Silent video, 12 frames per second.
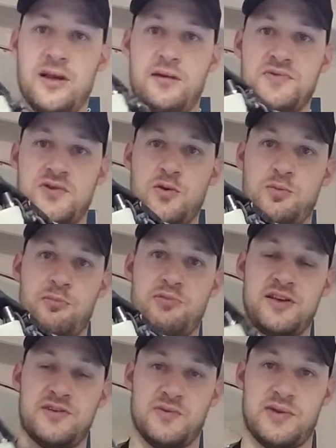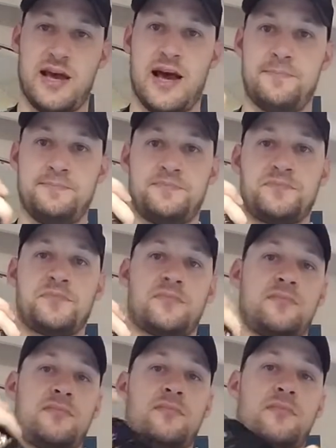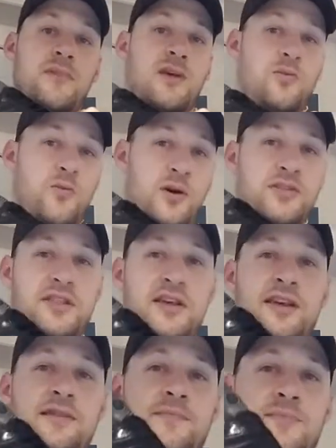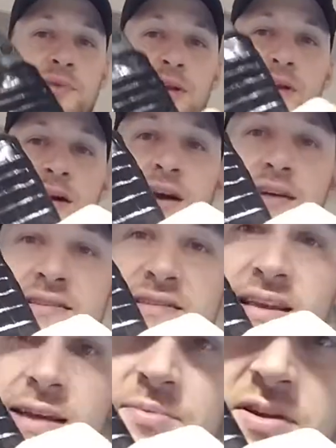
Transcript: super pleased with that one thing I stamped